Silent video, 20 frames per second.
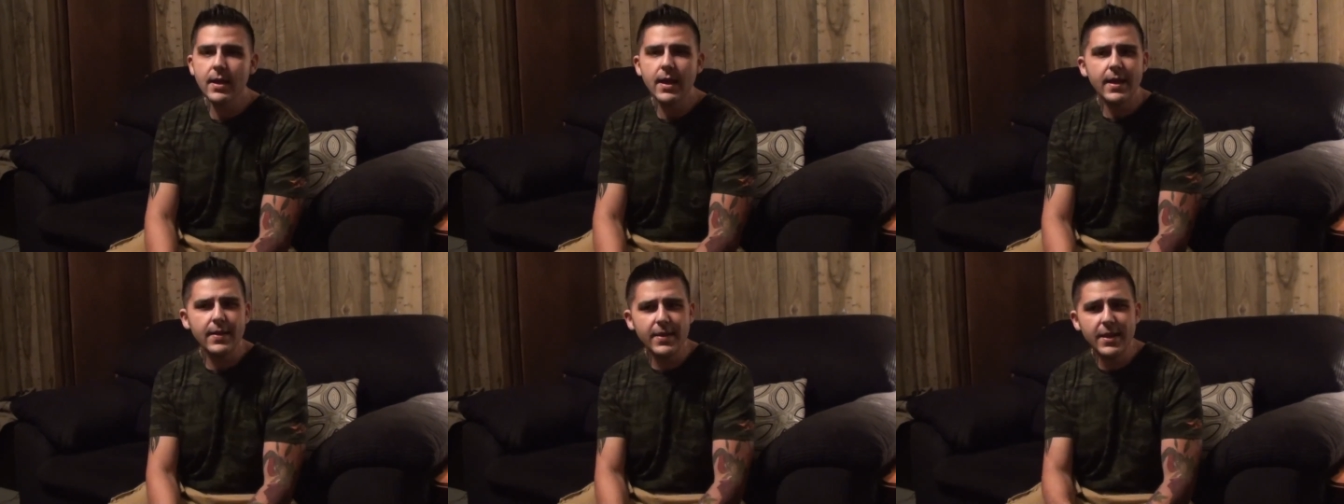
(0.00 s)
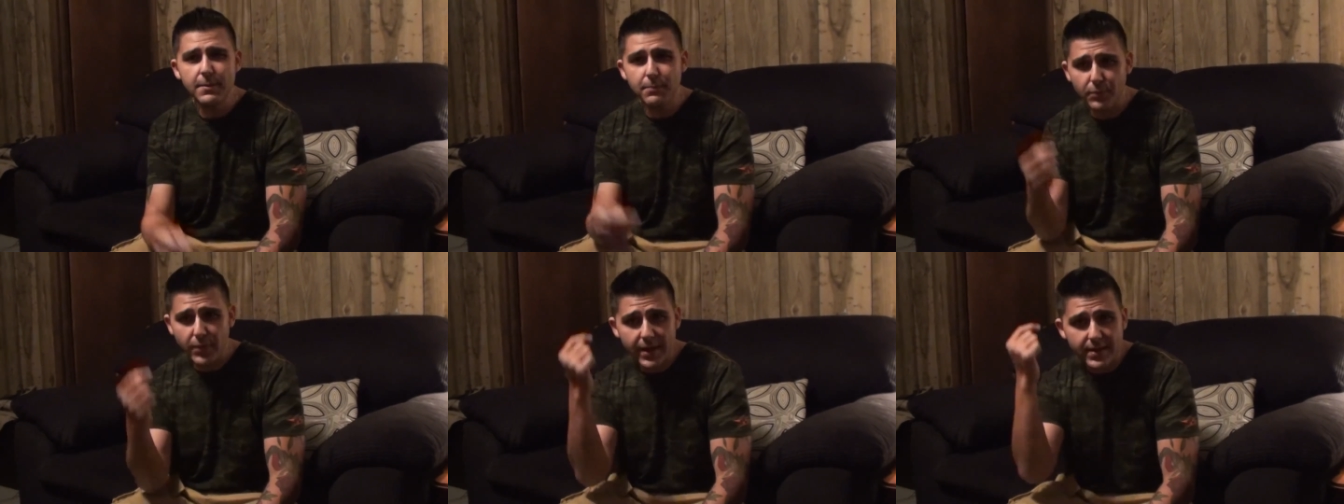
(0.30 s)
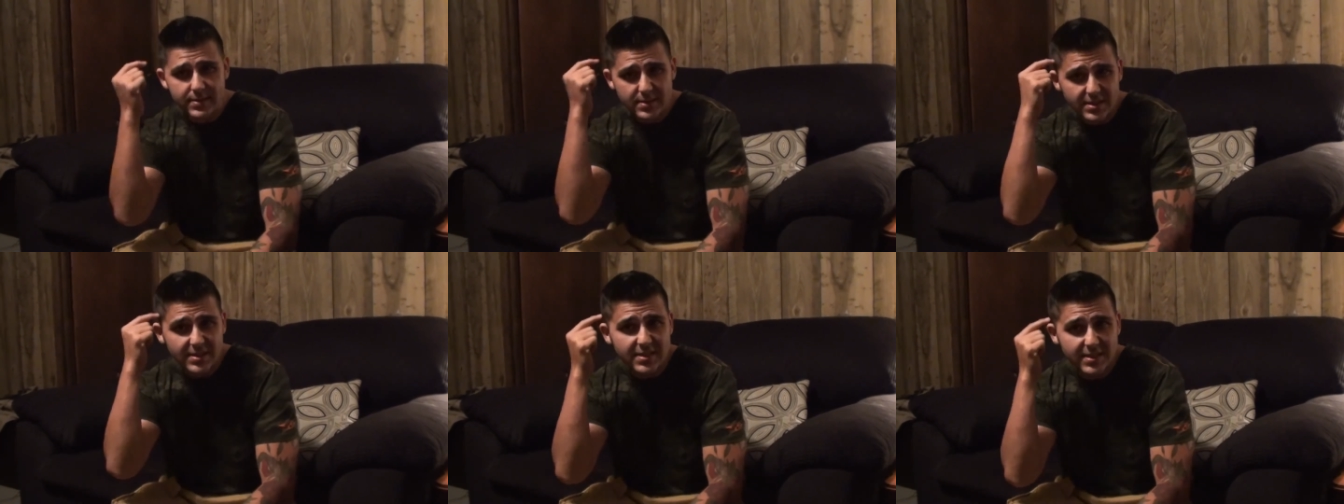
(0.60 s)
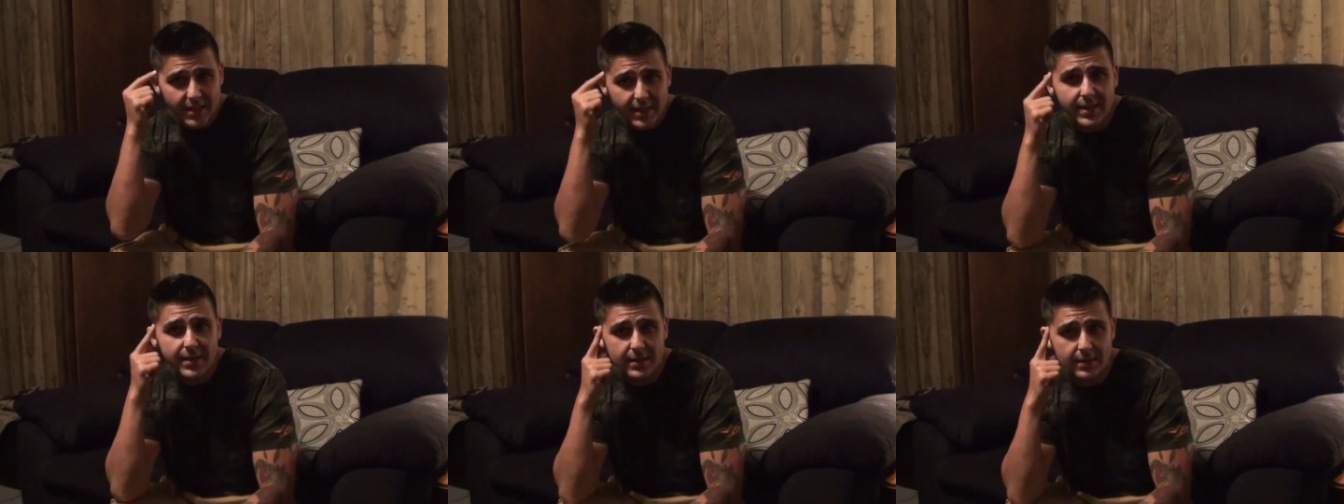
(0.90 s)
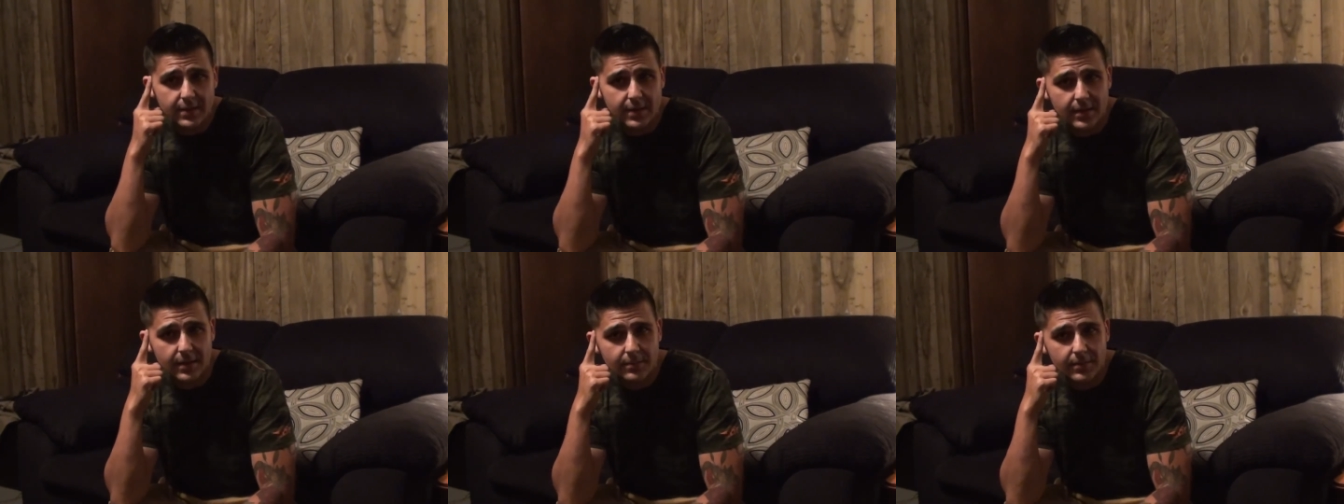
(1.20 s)
And then it plants a seed
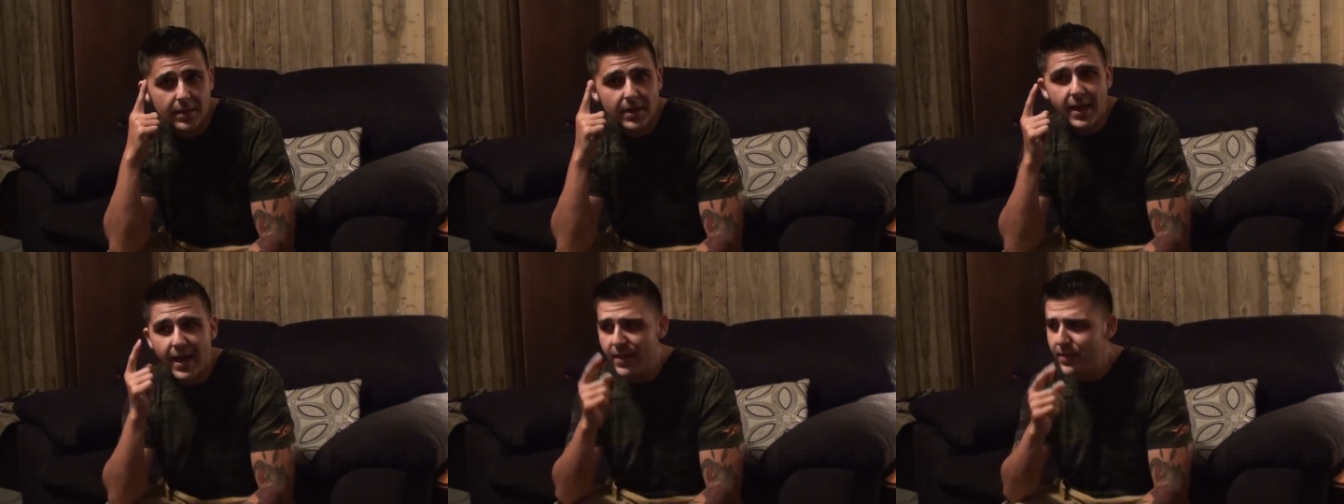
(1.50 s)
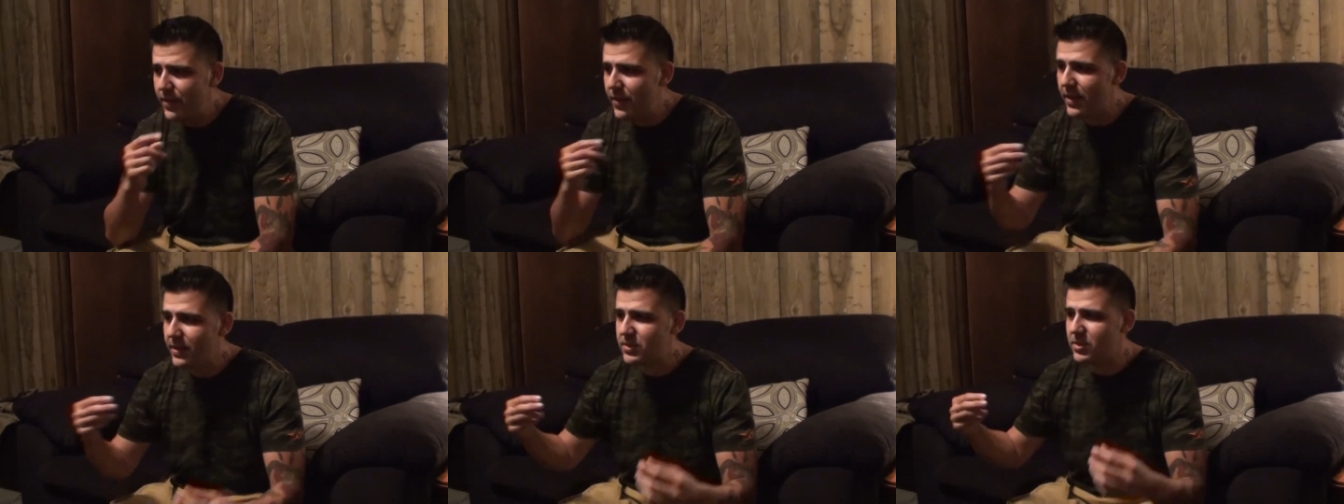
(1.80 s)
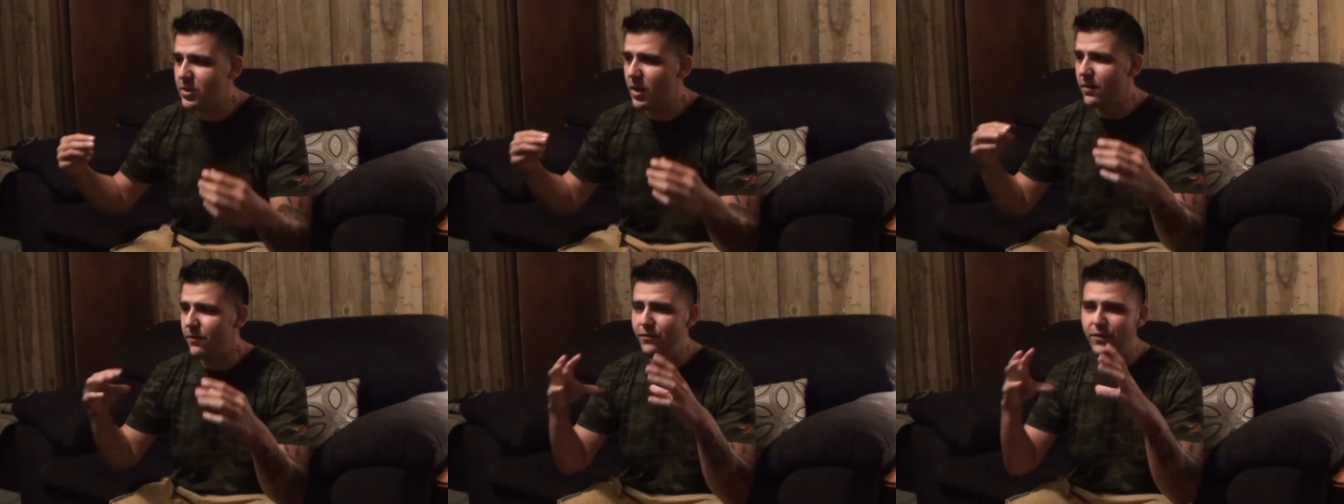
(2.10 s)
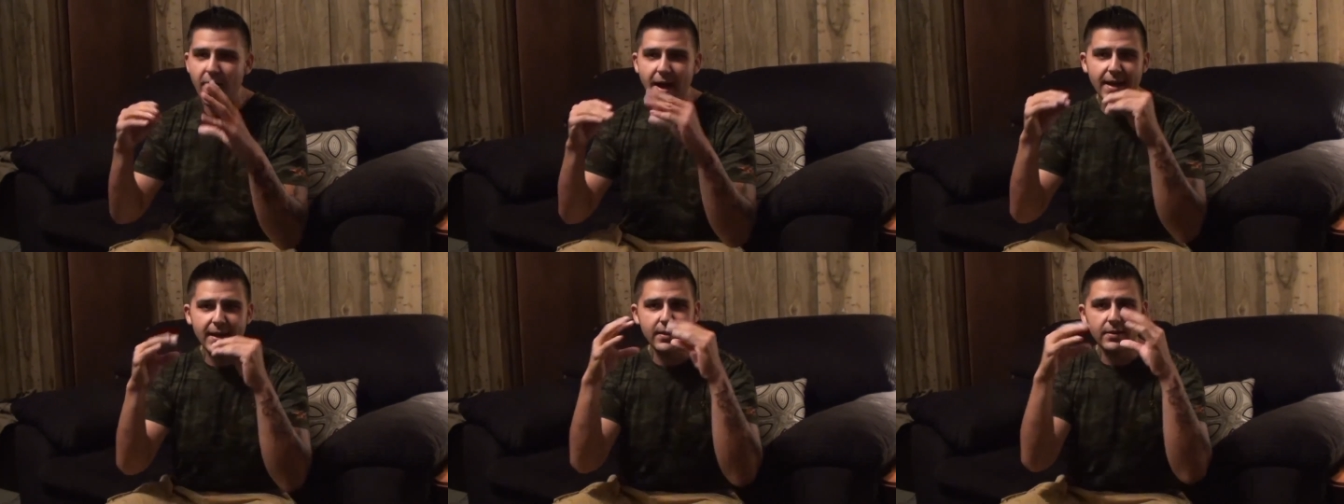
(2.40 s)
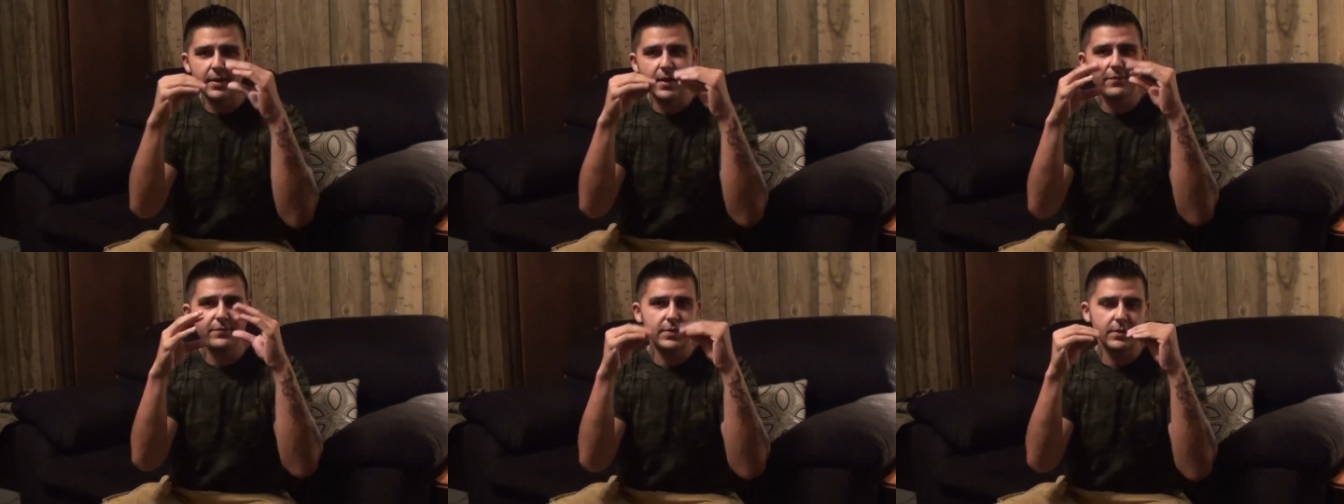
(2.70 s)
in them, and then they start fighting
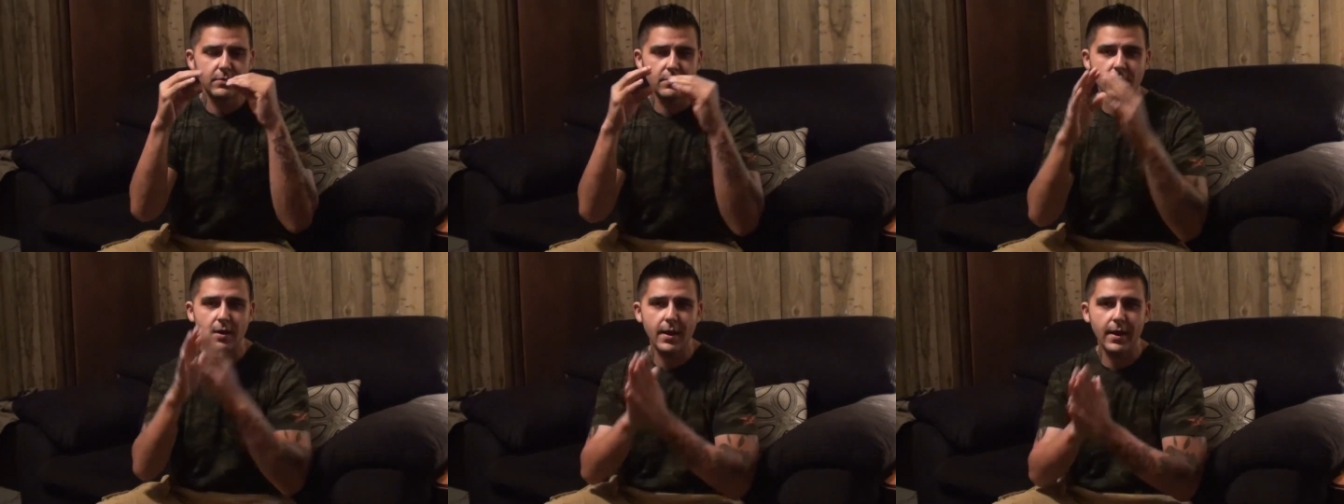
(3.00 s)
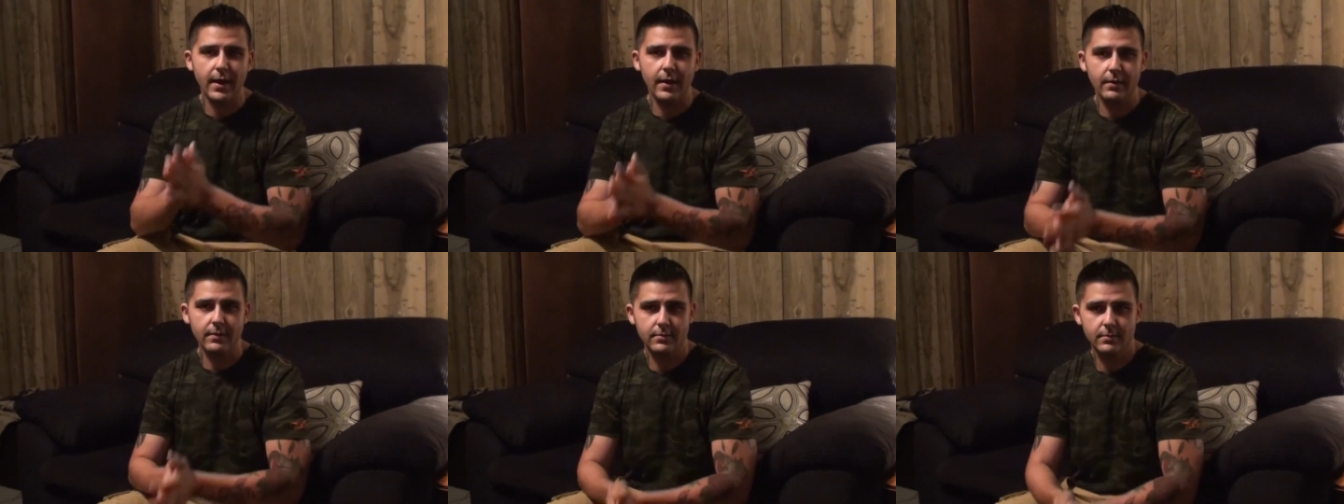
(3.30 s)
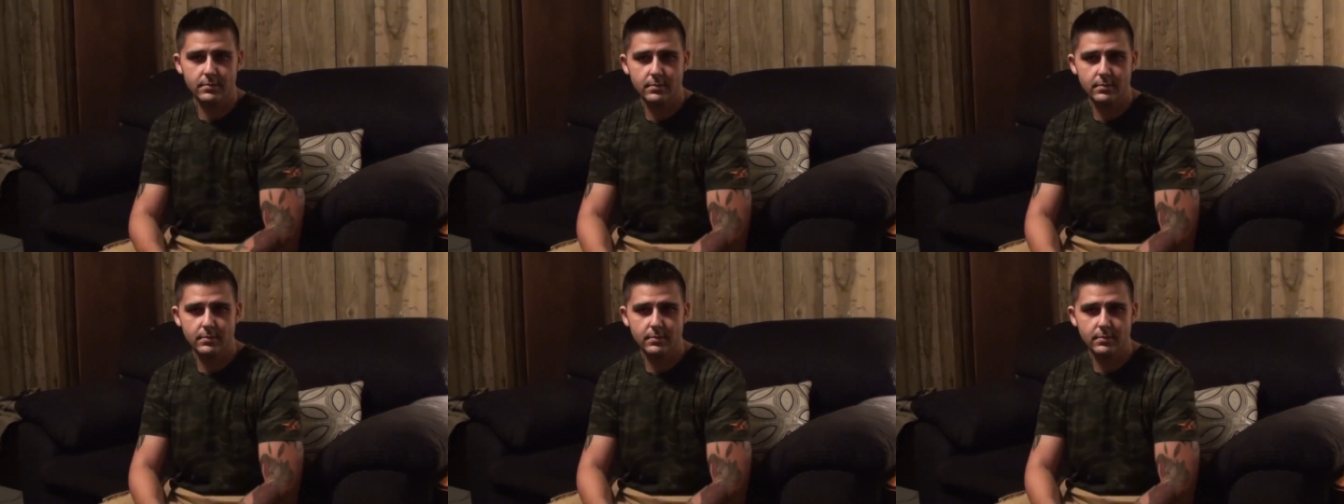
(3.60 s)
left and right.